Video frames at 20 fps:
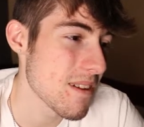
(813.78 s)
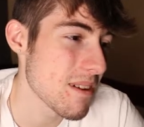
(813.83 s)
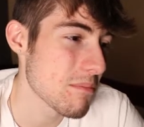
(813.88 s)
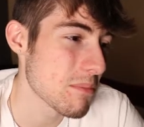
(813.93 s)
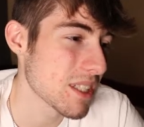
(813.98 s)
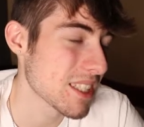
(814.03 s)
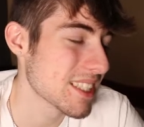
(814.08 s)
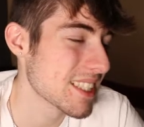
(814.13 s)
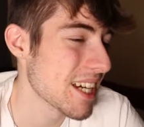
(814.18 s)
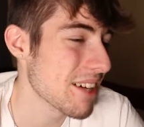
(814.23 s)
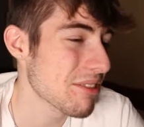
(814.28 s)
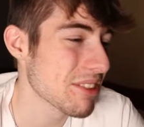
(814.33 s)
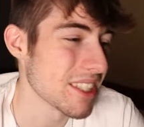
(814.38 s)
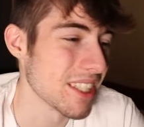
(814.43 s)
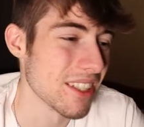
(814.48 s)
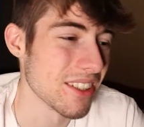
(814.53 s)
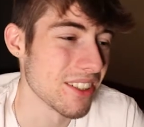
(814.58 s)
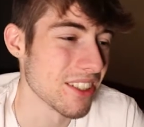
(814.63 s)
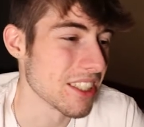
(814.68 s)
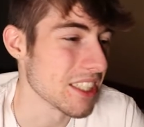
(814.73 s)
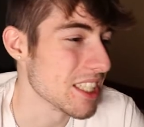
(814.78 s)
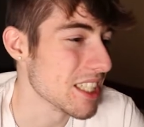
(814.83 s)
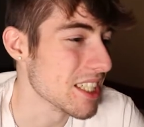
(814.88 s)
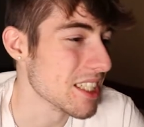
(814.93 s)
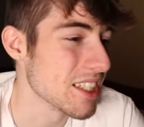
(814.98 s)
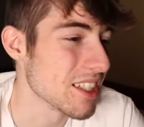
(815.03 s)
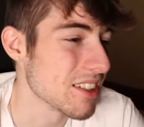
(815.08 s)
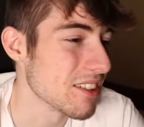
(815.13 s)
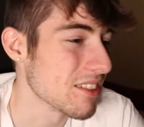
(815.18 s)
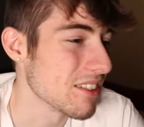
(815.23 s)
But it's definitely under
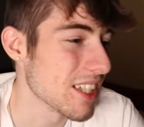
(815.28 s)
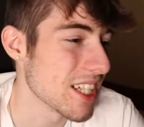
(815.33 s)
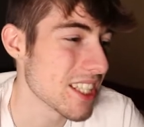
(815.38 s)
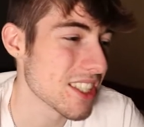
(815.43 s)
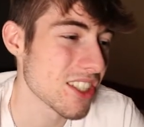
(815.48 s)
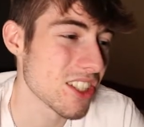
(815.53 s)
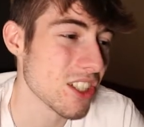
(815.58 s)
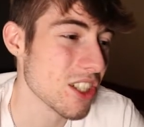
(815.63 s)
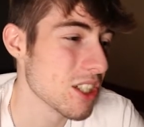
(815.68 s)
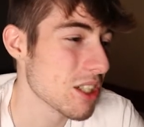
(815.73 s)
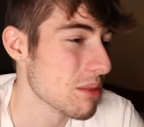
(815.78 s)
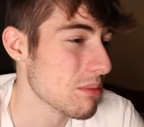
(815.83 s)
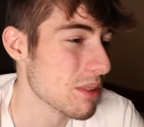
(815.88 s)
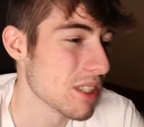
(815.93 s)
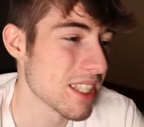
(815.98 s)
Kino. It's good,